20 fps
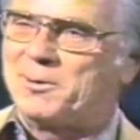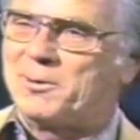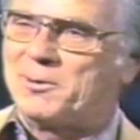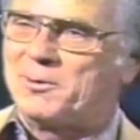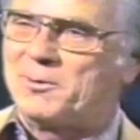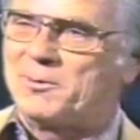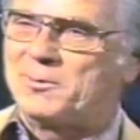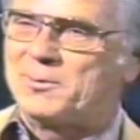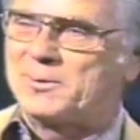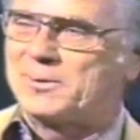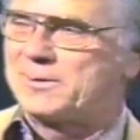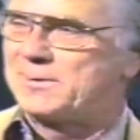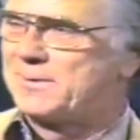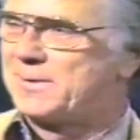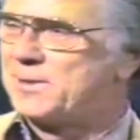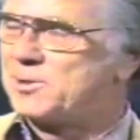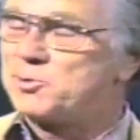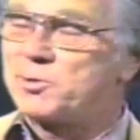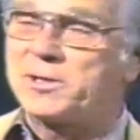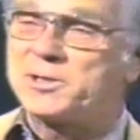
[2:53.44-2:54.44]
You know, or
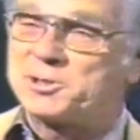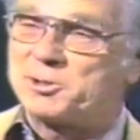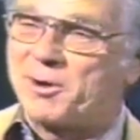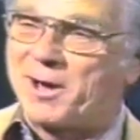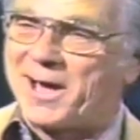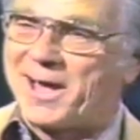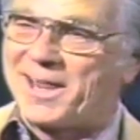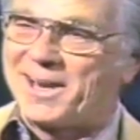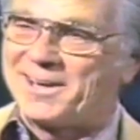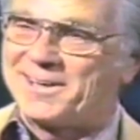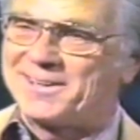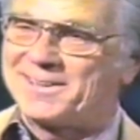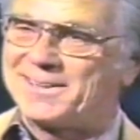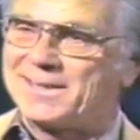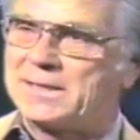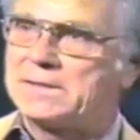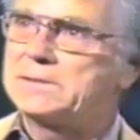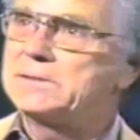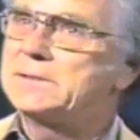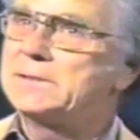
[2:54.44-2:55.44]
Treasure Island in
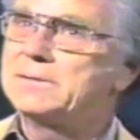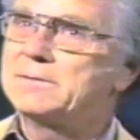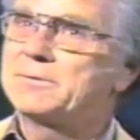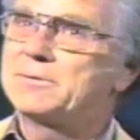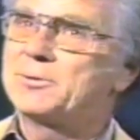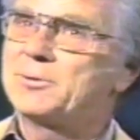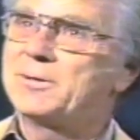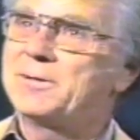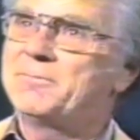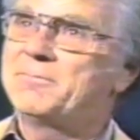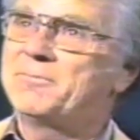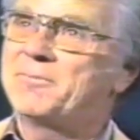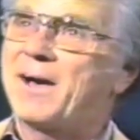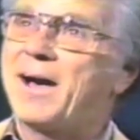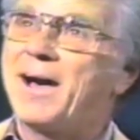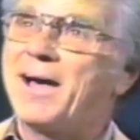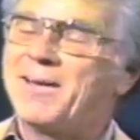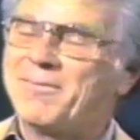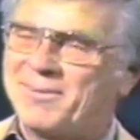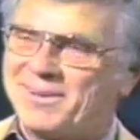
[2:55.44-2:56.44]

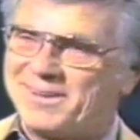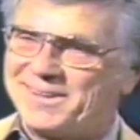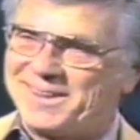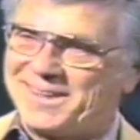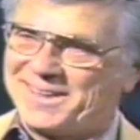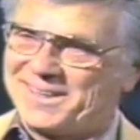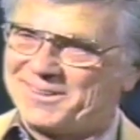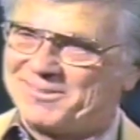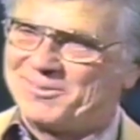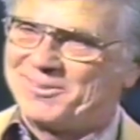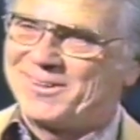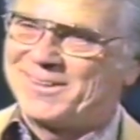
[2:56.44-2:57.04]
1935, I think it was.